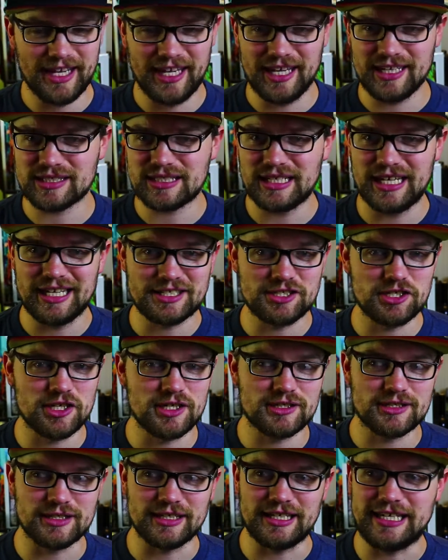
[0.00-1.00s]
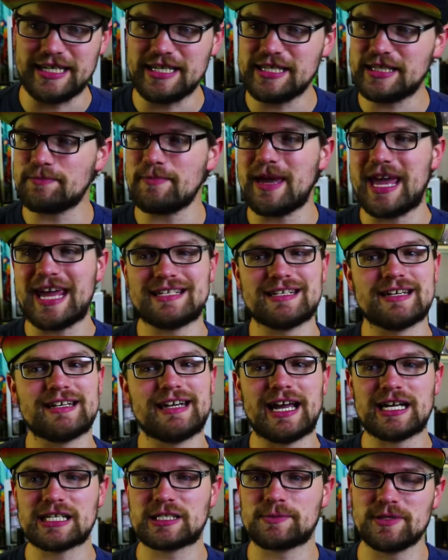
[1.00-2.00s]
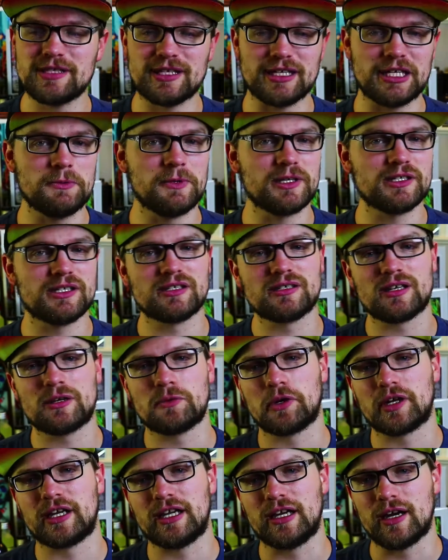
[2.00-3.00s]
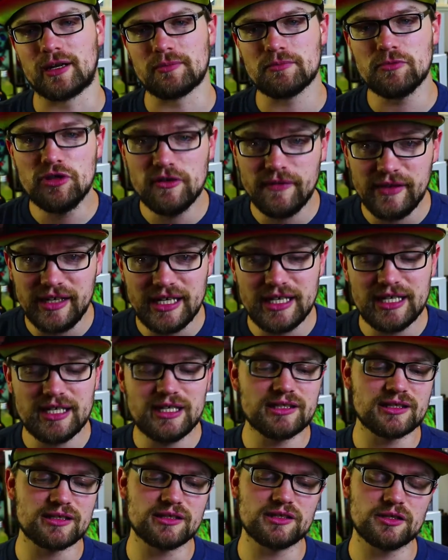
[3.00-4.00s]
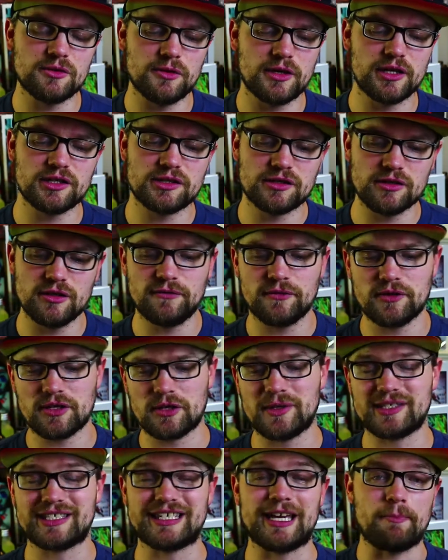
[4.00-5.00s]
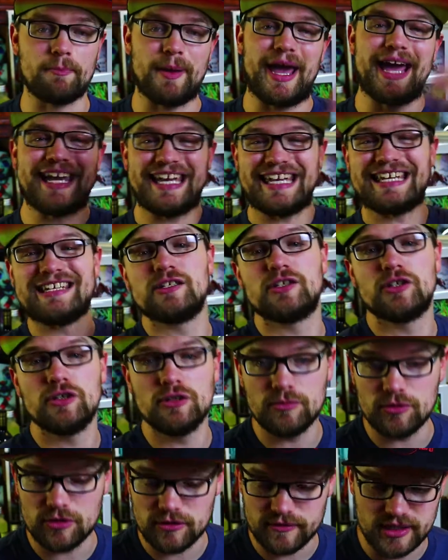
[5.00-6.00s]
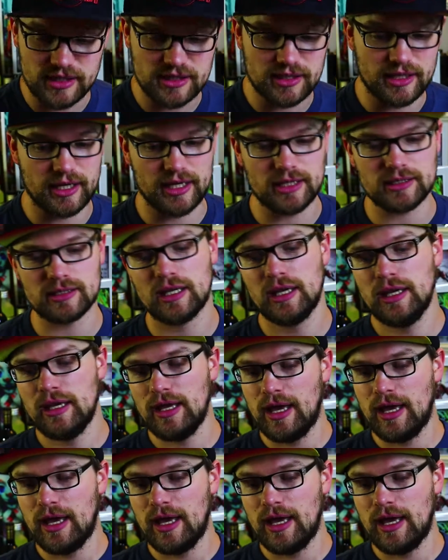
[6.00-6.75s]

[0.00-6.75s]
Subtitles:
He's made an announcement that he wants to start working on movies and so on and so forth. He wants to get back into movies, I guess.